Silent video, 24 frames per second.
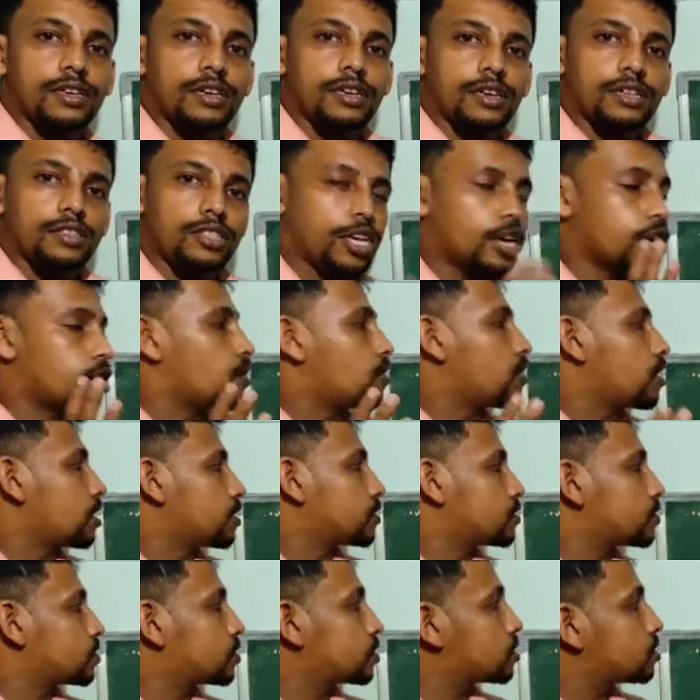they are known
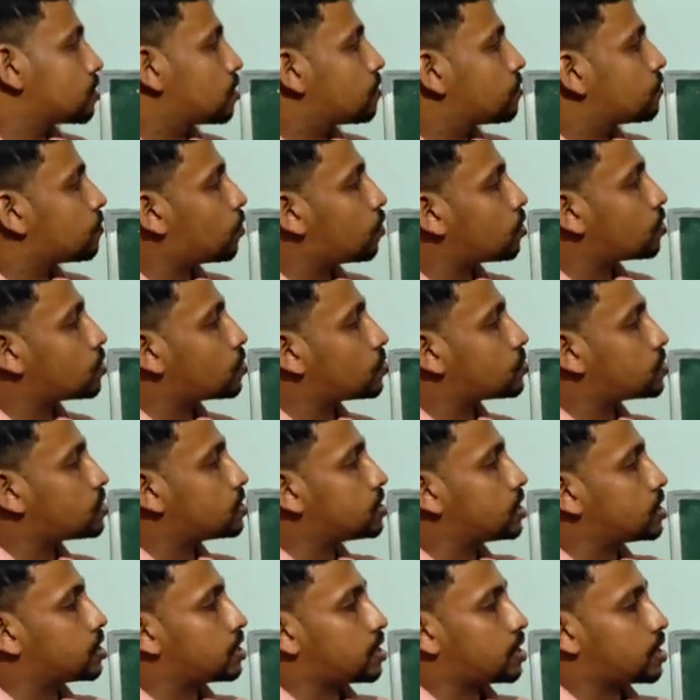as
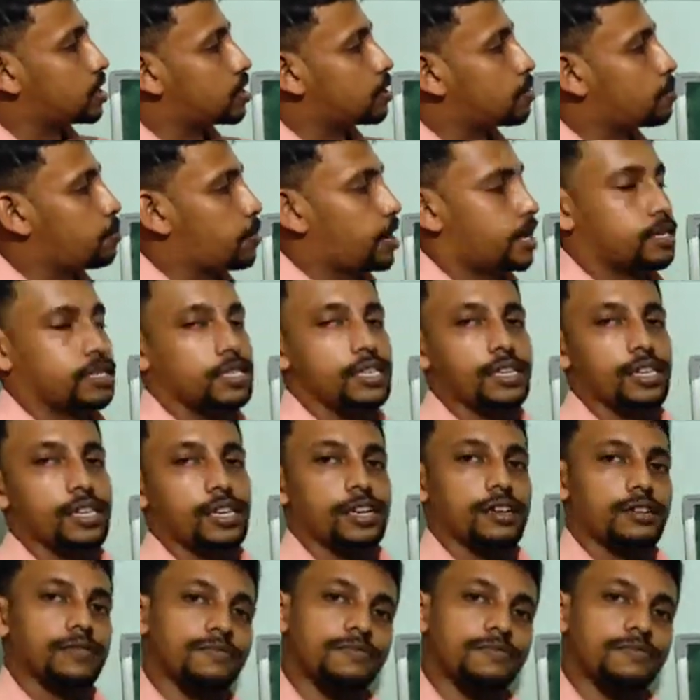photosynthetic bacteria